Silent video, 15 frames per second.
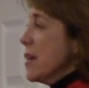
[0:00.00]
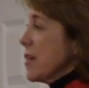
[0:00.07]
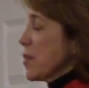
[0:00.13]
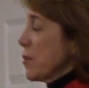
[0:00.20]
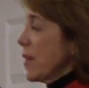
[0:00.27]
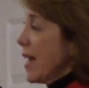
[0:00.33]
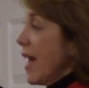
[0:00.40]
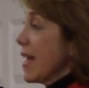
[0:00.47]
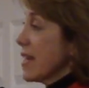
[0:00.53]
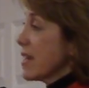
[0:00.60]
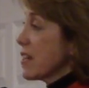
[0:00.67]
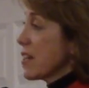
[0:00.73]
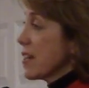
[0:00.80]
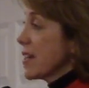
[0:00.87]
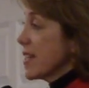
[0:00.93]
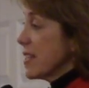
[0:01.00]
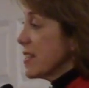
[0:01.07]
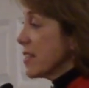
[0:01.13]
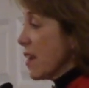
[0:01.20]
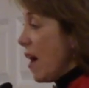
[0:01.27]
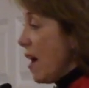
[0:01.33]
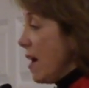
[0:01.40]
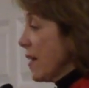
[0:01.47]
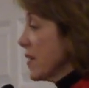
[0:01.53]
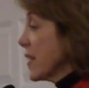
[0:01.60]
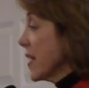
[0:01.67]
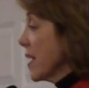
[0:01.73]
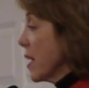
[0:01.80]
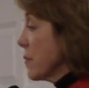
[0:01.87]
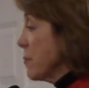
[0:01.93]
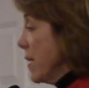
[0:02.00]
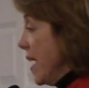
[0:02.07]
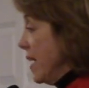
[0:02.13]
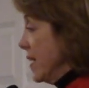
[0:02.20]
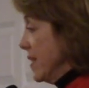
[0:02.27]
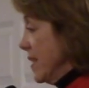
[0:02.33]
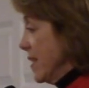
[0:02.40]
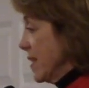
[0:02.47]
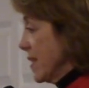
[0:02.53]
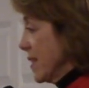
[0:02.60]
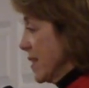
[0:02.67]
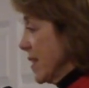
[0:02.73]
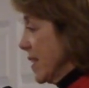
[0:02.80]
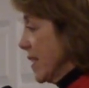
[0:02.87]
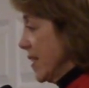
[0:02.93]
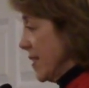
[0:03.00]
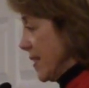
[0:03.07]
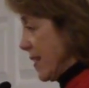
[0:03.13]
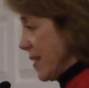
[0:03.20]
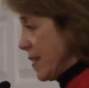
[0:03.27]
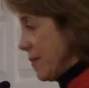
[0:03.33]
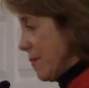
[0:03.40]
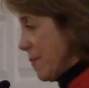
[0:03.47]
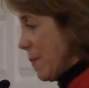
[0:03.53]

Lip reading: So what I encourage all the young men here